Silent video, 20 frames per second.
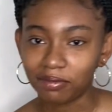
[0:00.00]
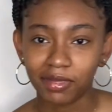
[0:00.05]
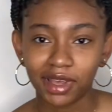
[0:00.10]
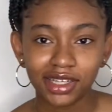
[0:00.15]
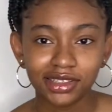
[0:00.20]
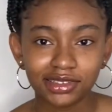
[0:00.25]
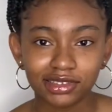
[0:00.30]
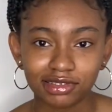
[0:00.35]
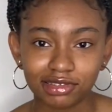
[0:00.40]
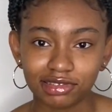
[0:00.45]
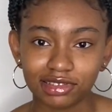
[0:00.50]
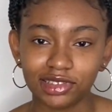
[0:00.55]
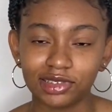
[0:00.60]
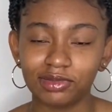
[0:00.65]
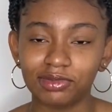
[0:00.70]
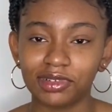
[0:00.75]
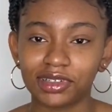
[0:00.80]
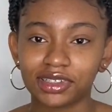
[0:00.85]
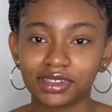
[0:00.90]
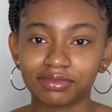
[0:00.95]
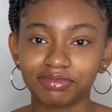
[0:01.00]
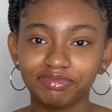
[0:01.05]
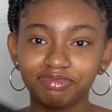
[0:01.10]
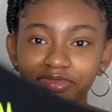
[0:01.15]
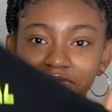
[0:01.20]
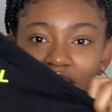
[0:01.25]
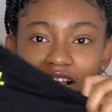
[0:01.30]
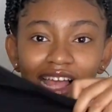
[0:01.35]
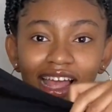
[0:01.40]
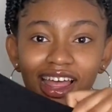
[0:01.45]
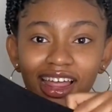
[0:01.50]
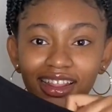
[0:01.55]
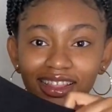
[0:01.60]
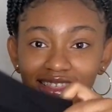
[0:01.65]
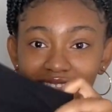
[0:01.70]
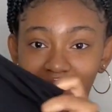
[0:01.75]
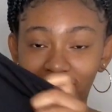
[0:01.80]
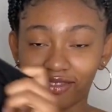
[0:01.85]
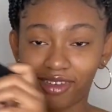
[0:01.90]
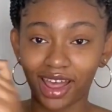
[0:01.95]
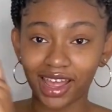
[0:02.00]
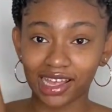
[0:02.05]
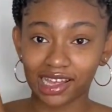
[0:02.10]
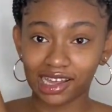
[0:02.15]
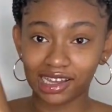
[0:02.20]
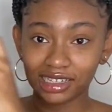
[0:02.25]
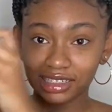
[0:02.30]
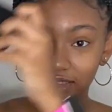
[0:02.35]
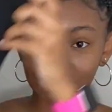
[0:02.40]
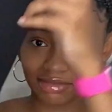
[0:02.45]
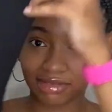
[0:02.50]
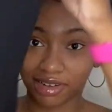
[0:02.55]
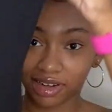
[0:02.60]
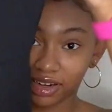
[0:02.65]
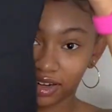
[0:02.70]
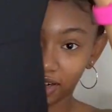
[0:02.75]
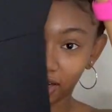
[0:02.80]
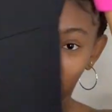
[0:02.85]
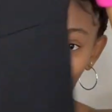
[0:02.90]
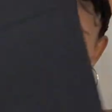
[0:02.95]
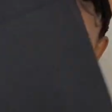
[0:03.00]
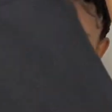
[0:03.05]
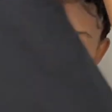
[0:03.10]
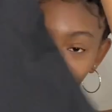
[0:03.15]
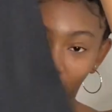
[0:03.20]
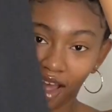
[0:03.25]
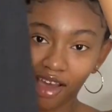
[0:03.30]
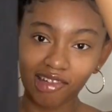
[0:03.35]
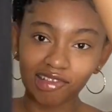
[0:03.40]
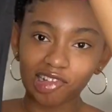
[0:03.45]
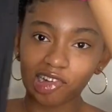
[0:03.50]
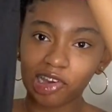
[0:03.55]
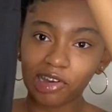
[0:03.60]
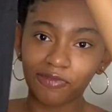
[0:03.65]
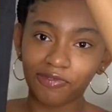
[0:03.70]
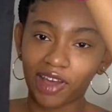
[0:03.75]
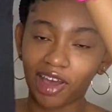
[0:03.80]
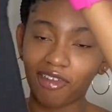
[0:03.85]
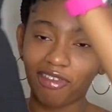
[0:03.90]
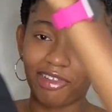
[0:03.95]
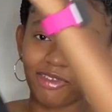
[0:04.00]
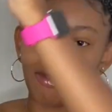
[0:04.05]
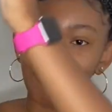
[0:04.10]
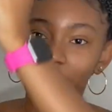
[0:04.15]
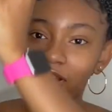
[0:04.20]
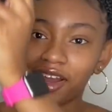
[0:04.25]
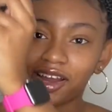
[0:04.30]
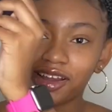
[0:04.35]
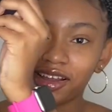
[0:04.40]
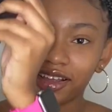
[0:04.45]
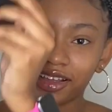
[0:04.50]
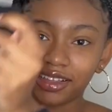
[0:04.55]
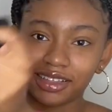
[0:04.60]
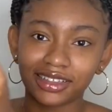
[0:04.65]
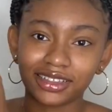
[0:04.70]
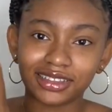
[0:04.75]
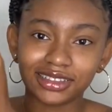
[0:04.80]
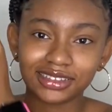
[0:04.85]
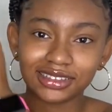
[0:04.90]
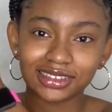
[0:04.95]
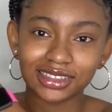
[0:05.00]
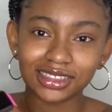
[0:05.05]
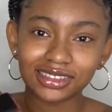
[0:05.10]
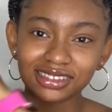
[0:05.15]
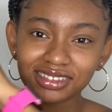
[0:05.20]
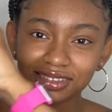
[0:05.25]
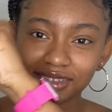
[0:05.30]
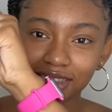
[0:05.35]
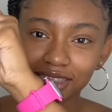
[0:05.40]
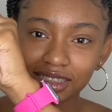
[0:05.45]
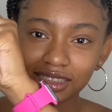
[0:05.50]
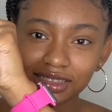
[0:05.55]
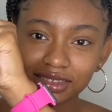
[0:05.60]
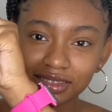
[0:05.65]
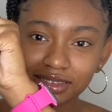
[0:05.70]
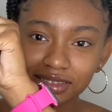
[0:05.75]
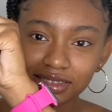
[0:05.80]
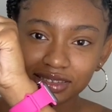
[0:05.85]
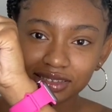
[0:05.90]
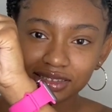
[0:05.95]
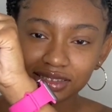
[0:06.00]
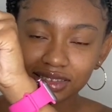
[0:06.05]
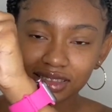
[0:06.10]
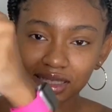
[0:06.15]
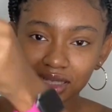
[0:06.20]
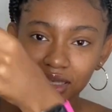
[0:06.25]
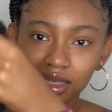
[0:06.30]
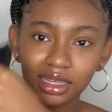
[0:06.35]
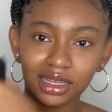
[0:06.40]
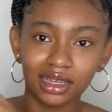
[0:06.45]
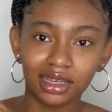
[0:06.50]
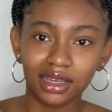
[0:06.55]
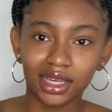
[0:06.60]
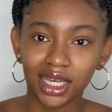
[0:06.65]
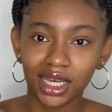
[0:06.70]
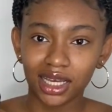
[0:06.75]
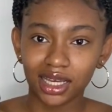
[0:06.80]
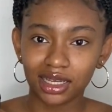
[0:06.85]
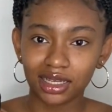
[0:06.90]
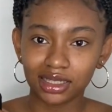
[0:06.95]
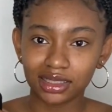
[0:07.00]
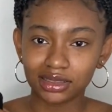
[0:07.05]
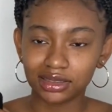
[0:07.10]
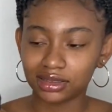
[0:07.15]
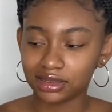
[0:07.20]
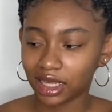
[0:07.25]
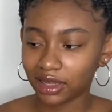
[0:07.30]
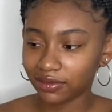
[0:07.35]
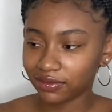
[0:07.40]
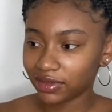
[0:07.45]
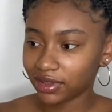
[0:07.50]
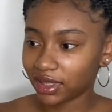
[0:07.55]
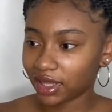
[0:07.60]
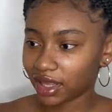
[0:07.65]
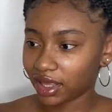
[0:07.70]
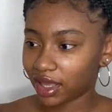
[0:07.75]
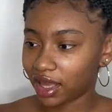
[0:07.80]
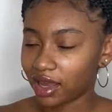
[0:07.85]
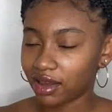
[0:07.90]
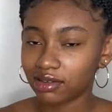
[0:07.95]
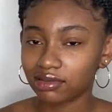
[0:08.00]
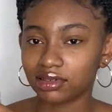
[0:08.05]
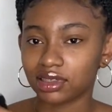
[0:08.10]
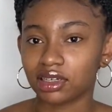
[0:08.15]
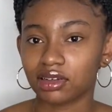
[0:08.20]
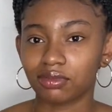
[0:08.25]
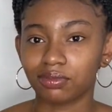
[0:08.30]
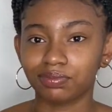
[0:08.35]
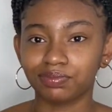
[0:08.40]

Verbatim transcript: make sure you wear the right underwear. And I don't know if I would wear just this, cause I feel like, I don't know.